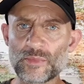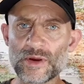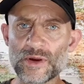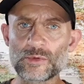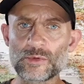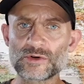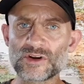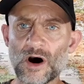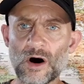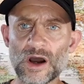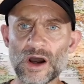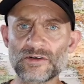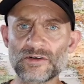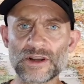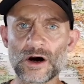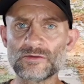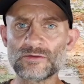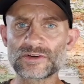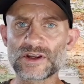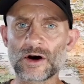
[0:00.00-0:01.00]
die of an
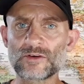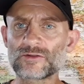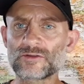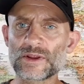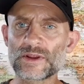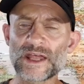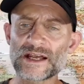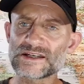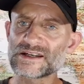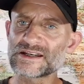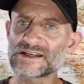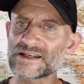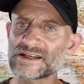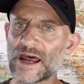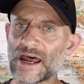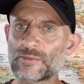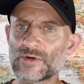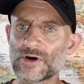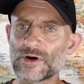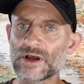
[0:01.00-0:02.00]
overdose, but that's a separate
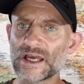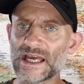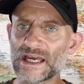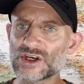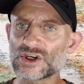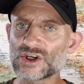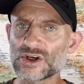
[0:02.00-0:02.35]
issue, right?